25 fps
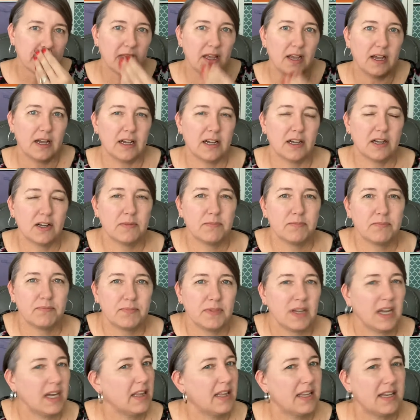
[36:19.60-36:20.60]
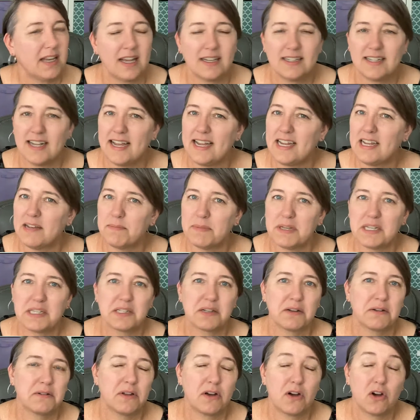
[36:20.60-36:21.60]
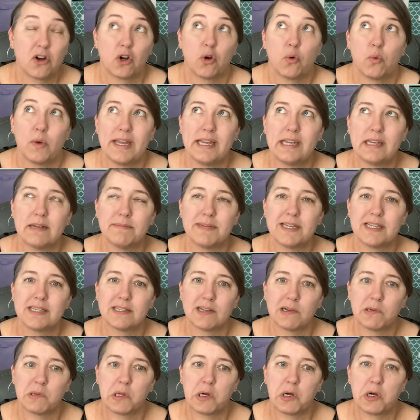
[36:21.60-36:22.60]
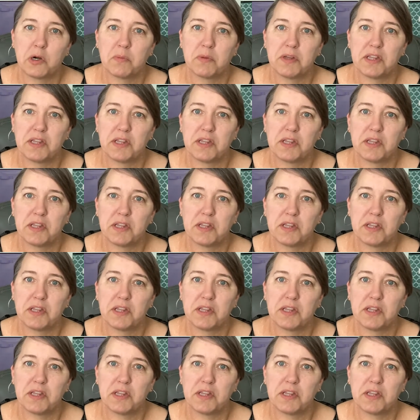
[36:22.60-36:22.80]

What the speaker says: yeah, that a day can be so long, a week can be so long,